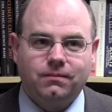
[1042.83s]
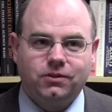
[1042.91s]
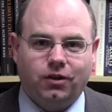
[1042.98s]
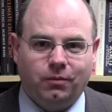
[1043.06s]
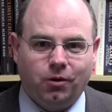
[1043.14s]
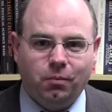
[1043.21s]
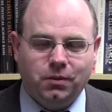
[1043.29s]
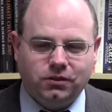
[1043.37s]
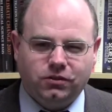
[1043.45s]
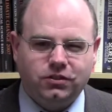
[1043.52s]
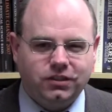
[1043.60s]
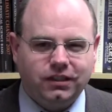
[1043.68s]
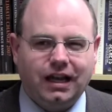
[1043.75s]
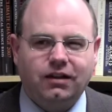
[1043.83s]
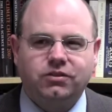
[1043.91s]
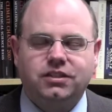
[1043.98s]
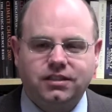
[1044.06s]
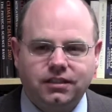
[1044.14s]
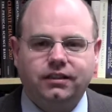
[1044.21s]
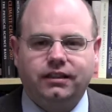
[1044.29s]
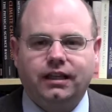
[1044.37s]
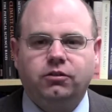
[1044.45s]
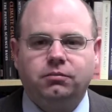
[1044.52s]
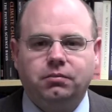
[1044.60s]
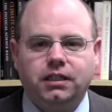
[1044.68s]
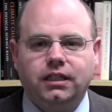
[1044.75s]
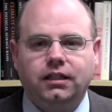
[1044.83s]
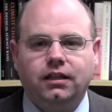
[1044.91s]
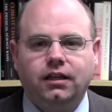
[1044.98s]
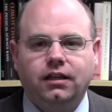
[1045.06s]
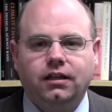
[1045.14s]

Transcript: So I'm hoping you see how silly that would be